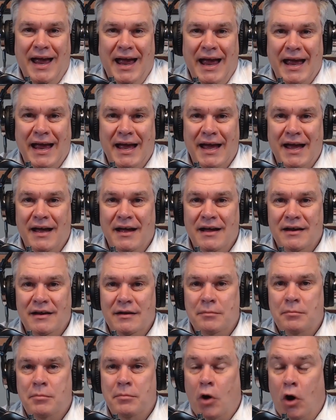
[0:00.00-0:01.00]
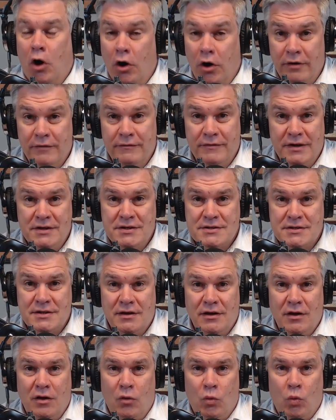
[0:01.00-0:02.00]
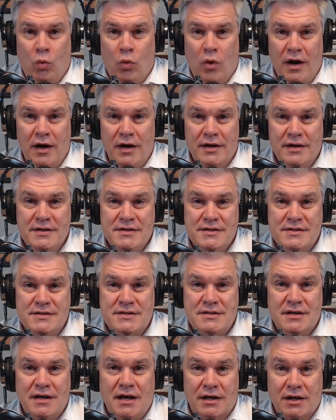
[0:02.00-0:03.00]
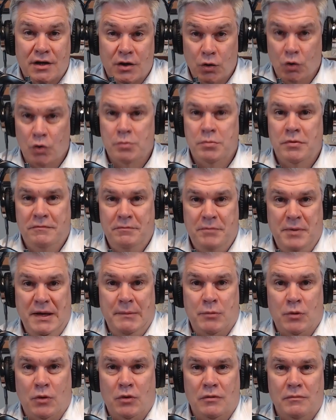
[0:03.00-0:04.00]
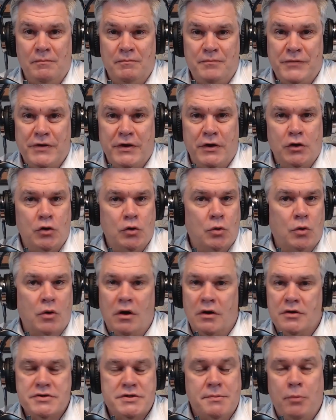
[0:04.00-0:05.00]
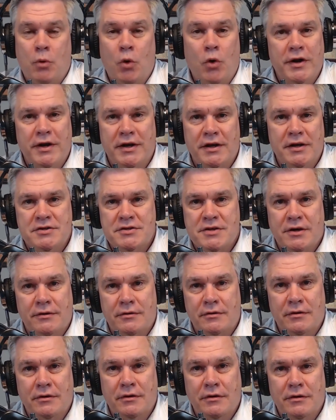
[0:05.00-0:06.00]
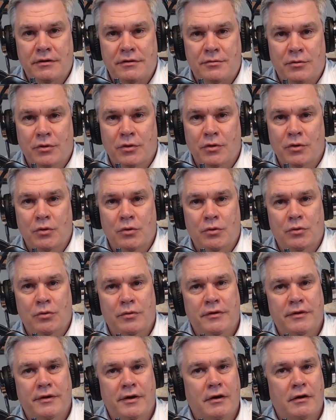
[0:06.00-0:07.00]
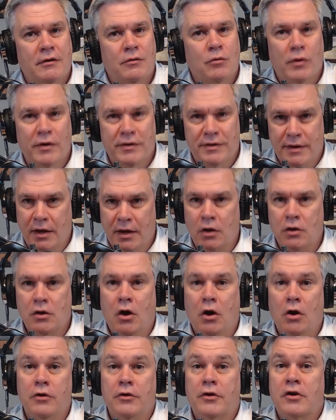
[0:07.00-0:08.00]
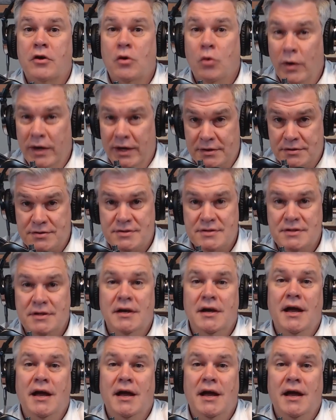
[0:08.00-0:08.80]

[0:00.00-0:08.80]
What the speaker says: And part of it was a group of people who were all supporting each other through their what they call their quits.